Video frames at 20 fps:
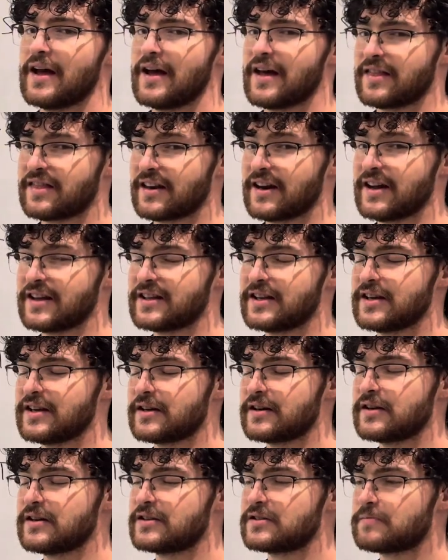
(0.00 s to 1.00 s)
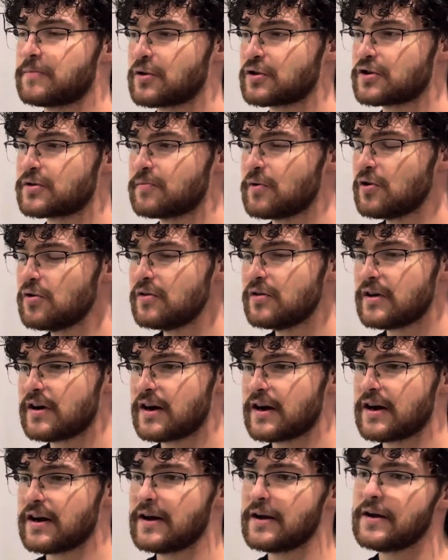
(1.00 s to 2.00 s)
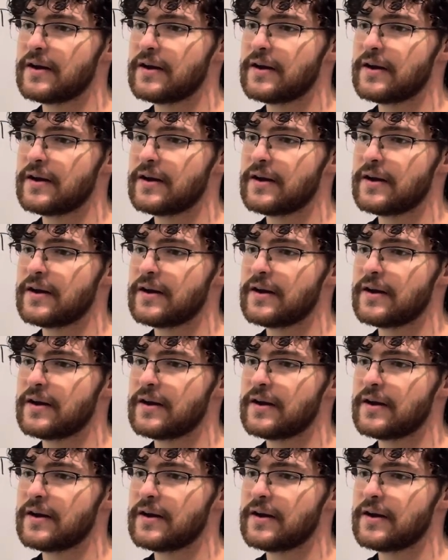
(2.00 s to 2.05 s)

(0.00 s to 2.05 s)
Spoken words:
athletic as possible